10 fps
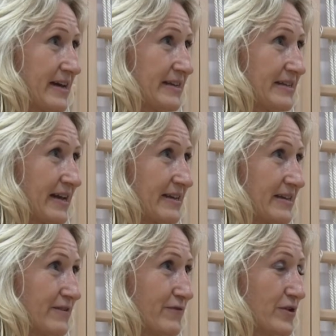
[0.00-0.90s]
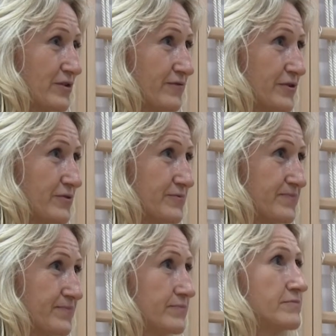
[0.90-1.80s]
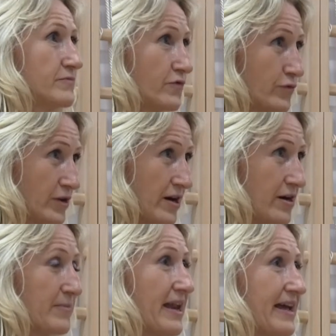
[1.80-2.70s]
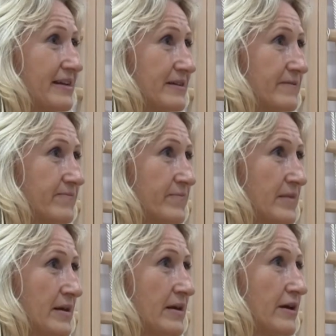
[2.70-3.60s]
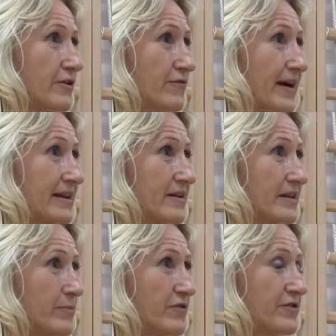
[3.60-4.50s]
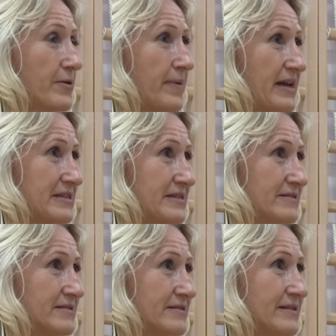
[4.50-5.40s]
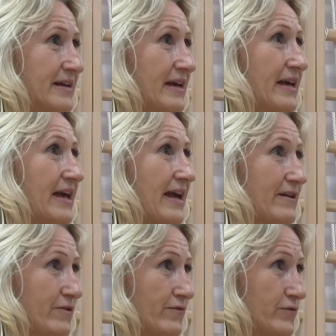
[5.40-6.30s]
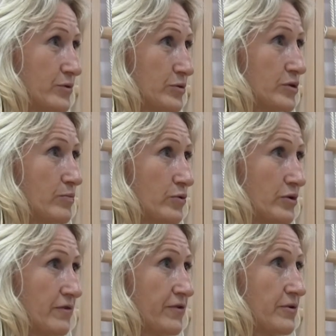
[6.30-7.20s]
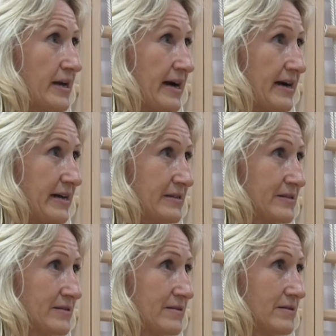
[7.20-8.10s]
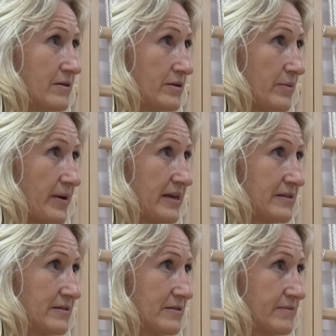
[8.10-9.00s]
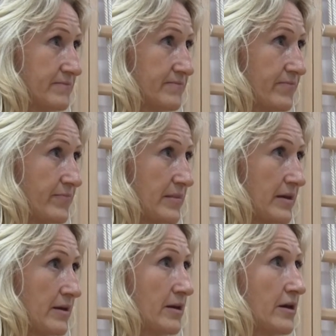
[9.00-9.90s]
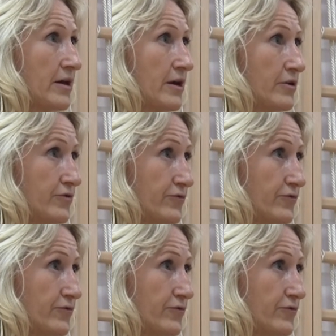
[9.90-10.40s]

right directly in front of you, full arm length. You find the tip of the pencil and you focus both of your eyes on the pencil. You